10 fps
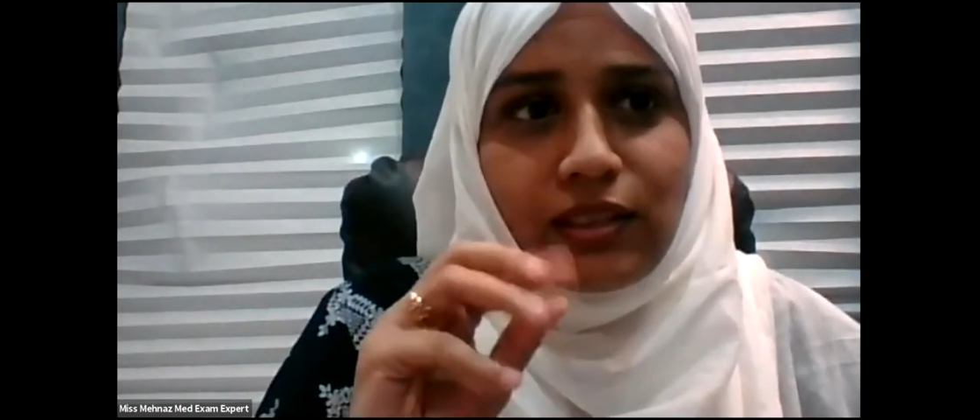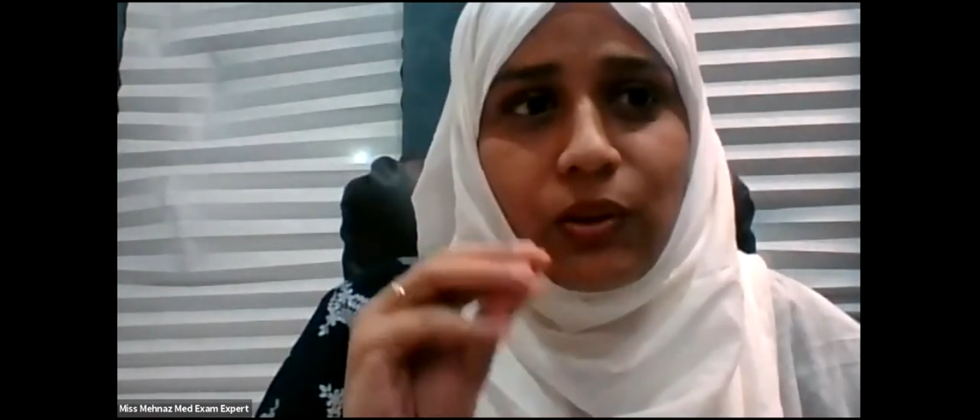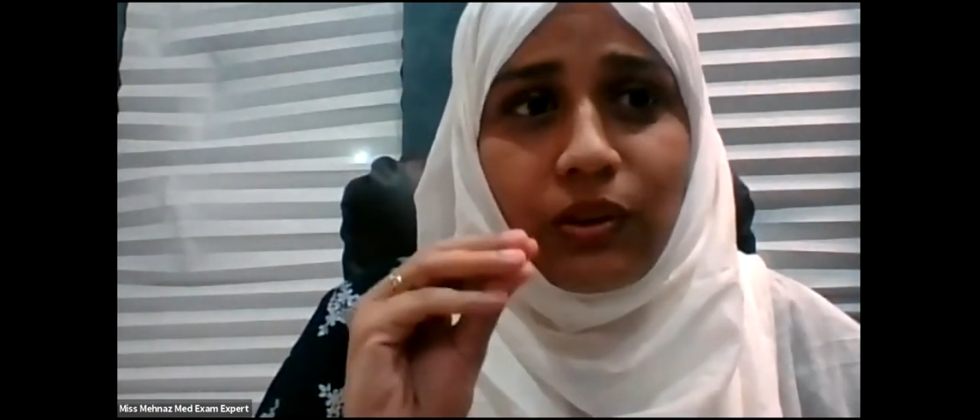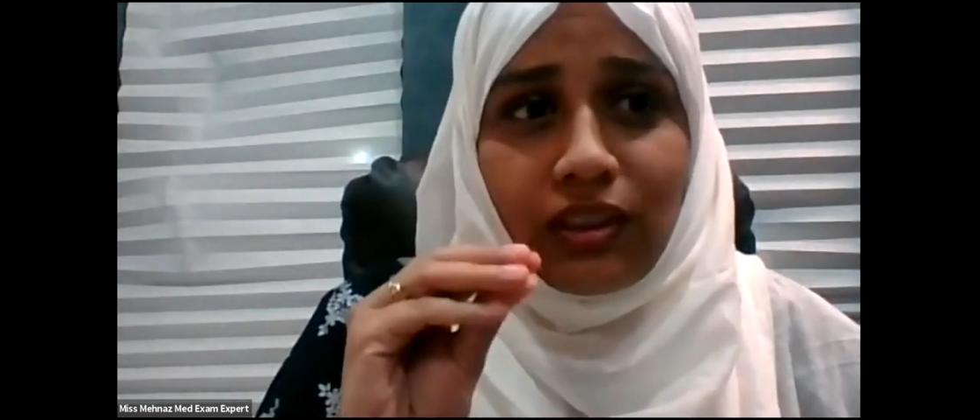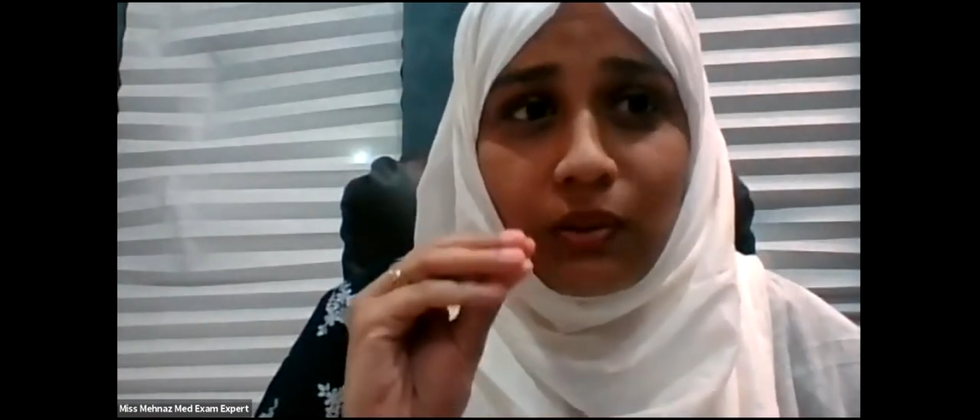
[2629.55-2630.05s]

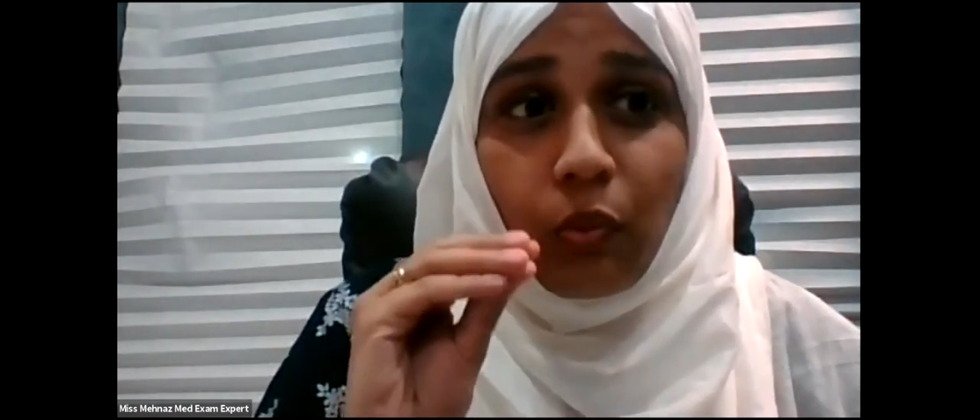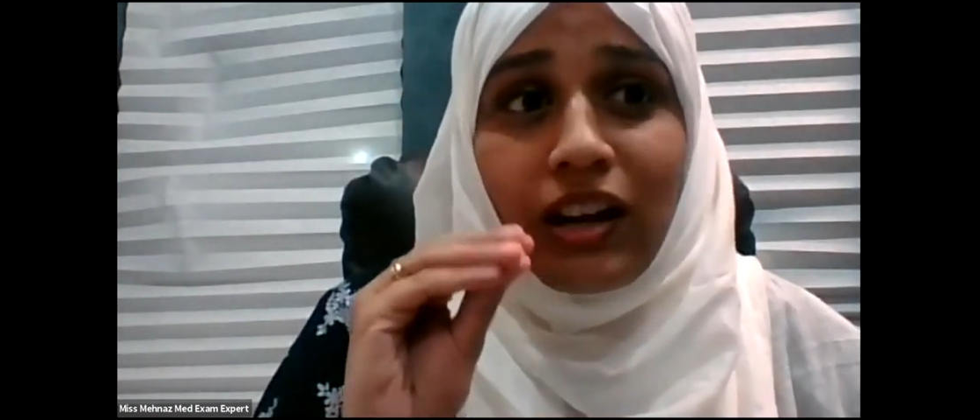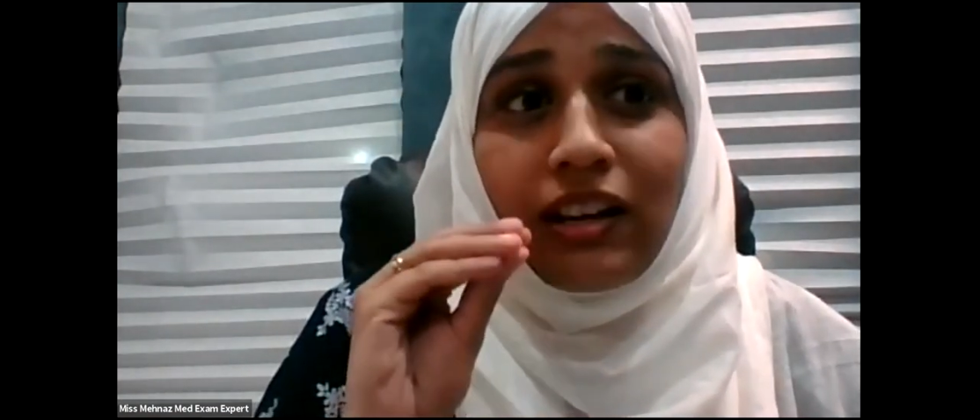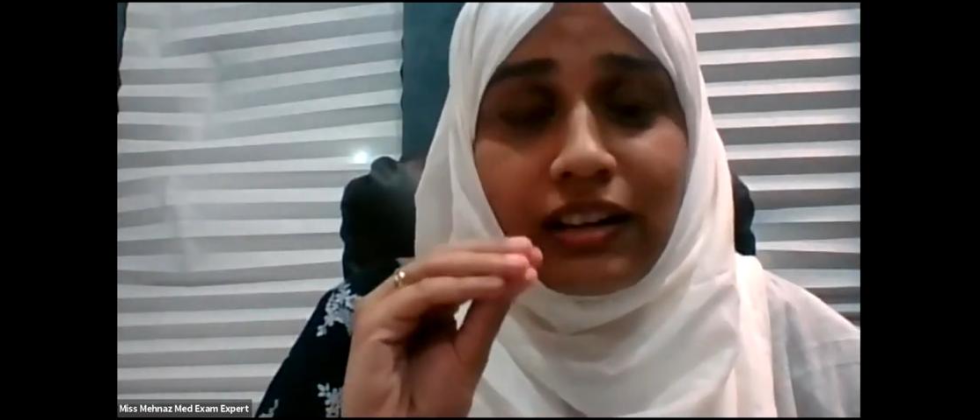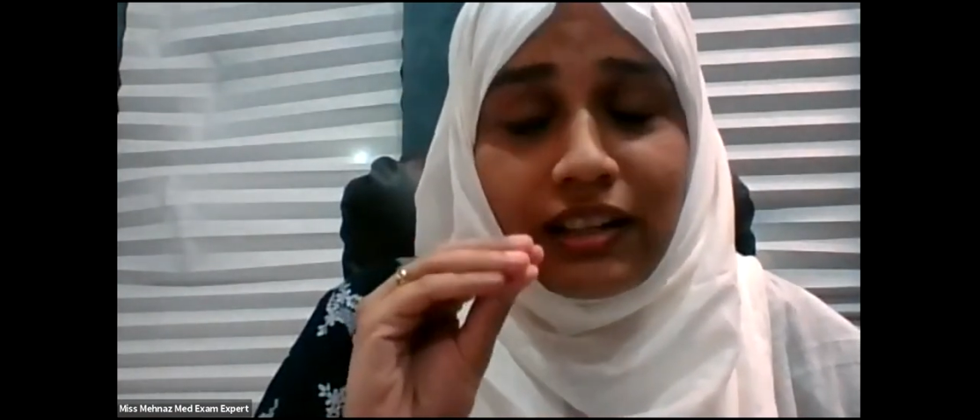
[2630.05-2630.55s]
So
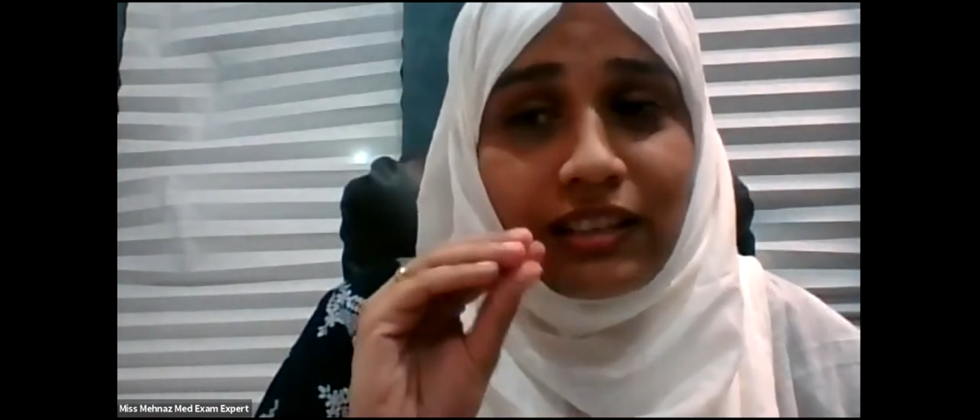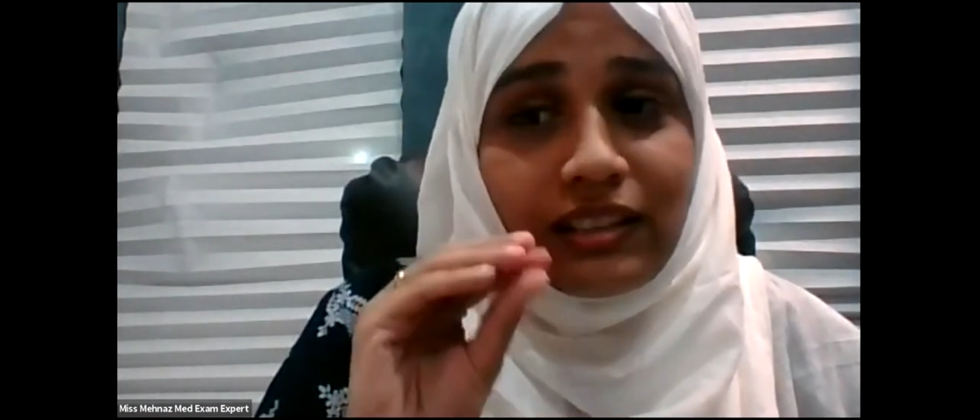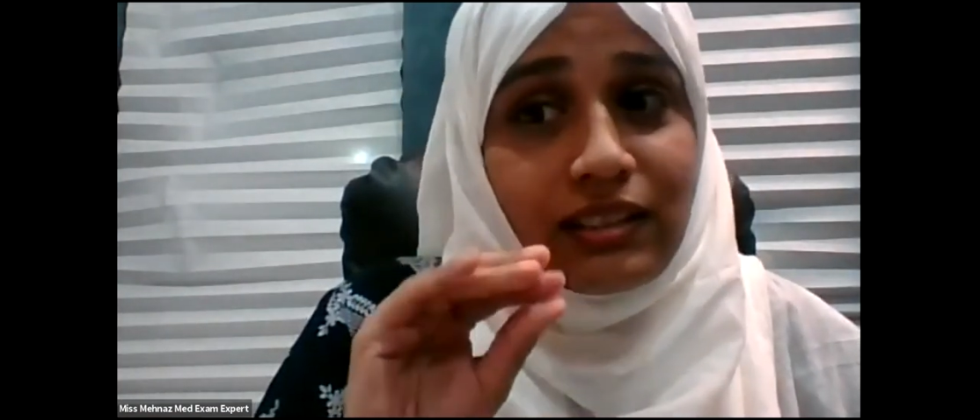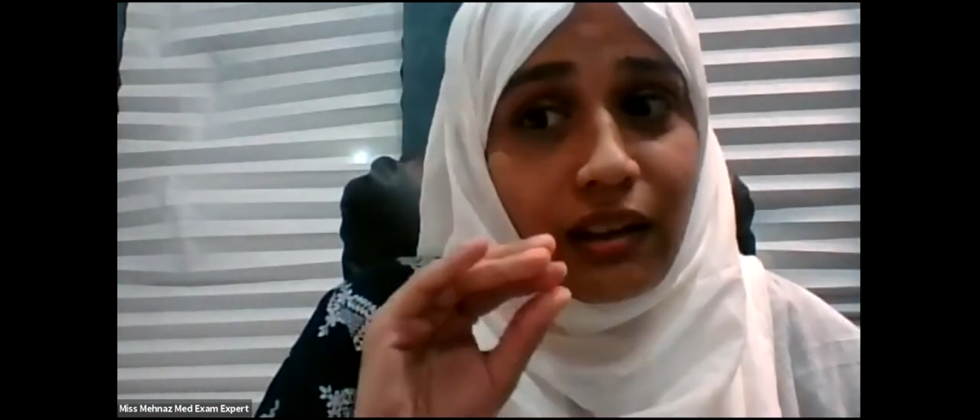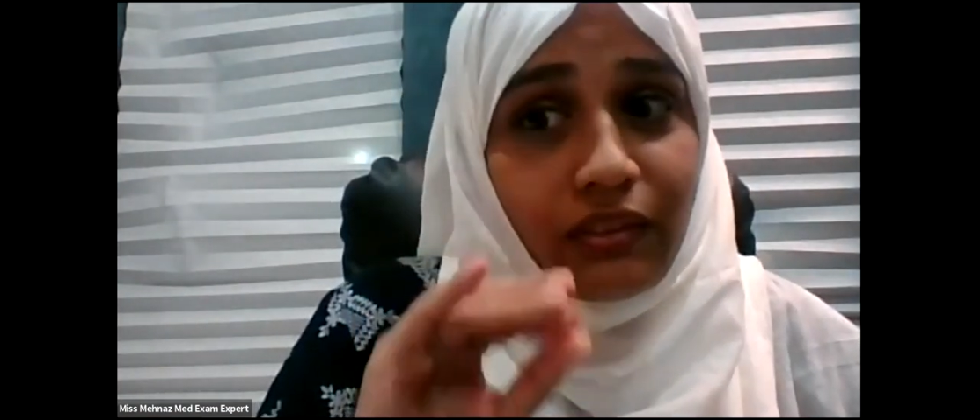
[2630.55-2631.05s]
one tricky
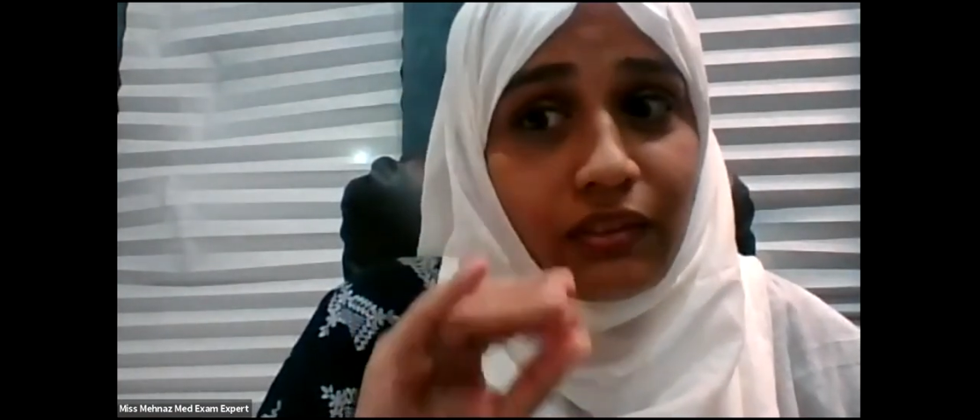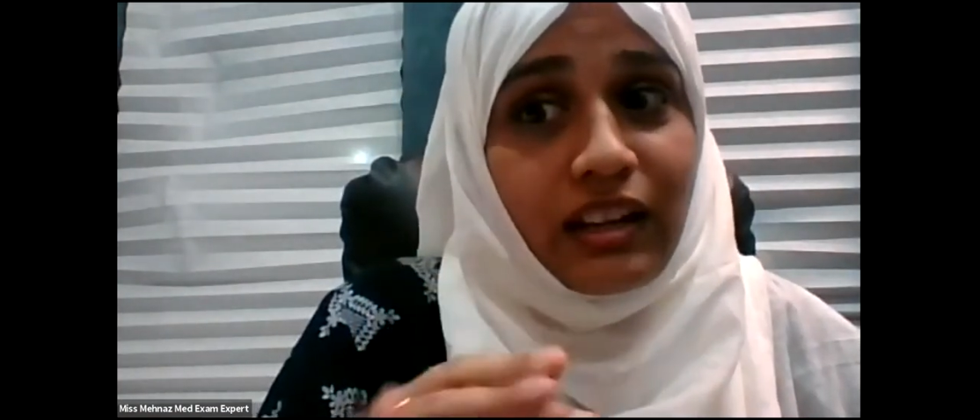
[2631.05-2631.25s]
stuff